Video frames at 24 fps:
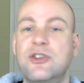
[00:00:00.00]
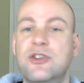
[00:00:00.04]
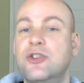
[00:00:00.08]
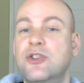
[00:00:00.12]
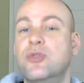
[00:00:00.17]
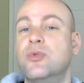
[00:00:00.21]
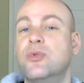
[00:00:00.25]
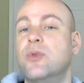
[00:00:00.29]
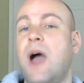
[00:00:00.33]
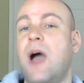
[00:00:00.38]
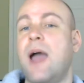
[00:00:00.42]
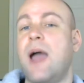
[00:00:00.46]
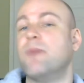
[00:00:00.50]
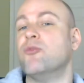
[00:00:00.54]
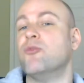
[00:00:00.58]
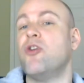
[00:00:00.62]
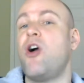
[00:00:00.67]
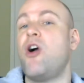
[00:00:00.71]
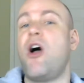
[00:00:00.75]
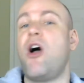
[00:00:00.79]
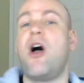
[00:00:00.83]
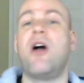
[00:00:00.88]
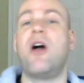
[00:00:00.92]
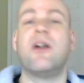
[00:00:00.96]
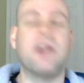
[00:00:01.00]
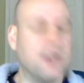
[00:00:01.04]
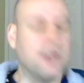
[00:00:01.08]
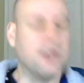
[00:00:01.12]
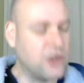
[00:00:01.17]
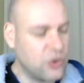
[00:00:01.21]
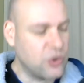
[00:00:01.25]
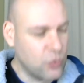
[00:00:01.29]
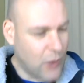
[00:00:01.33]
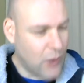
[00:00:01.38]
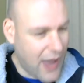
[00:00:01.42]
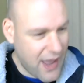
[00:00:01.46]
you I'm wrong and
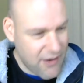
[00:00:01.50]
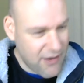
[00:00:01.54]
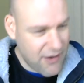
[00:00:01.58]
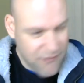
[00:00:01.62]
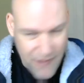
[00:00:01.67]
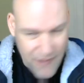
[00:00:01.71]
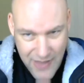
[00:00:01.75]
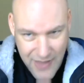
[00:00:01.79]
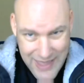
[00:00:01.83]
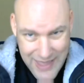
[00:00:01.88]
you have